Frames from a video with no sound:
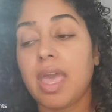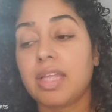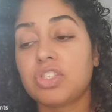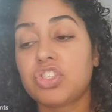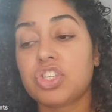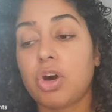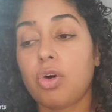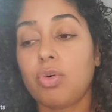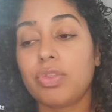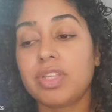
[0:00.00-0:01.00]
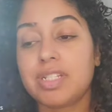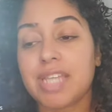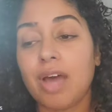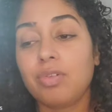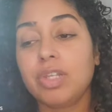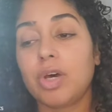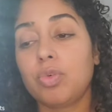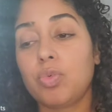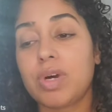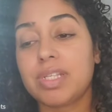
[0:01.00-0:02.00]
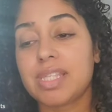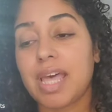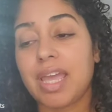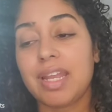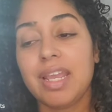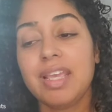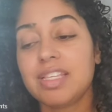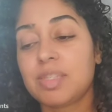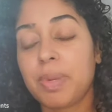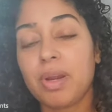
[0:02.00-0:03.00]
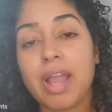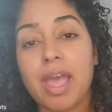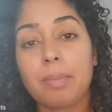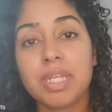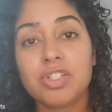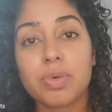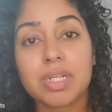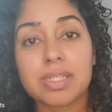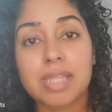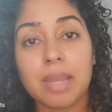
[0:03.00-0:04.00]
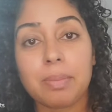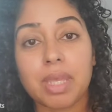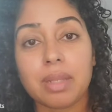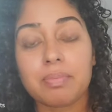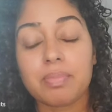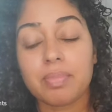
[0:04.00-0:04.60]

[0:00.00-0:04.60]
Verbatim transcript: And so the download was that Spirit had me do an assignment.